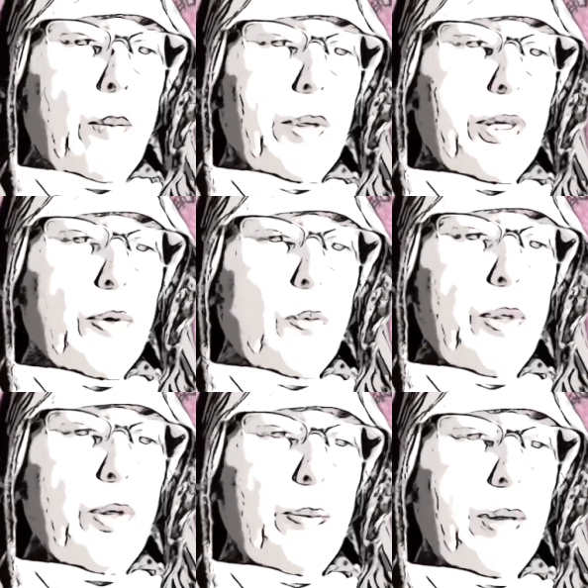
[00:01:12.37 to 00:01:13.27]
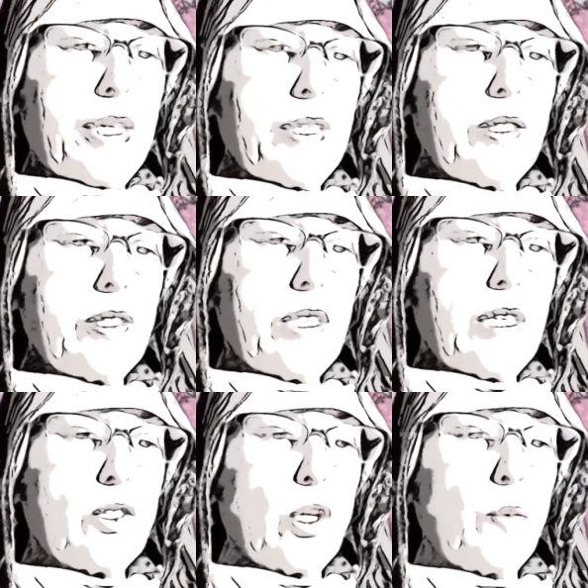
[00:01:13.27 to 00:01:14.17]
But the real means
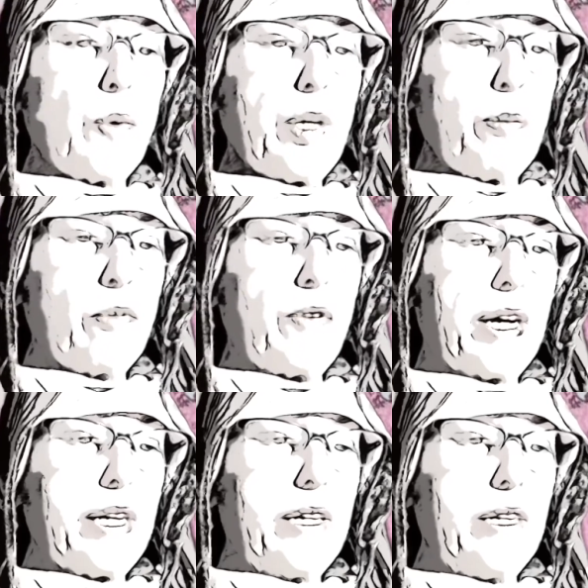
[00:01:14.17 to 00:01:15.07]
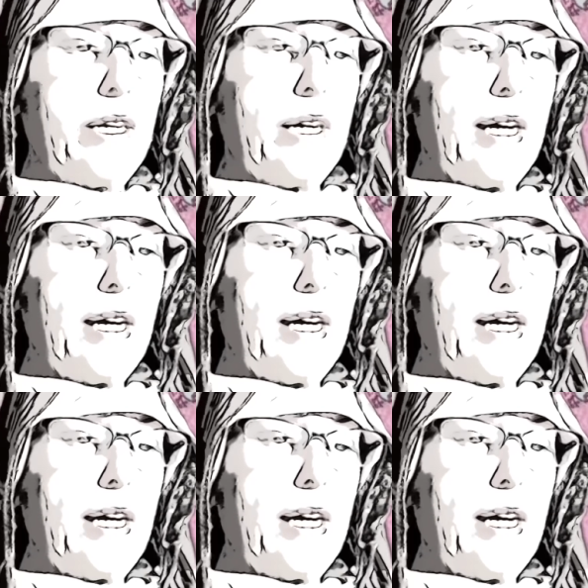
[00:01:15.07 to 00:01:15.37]
is already provided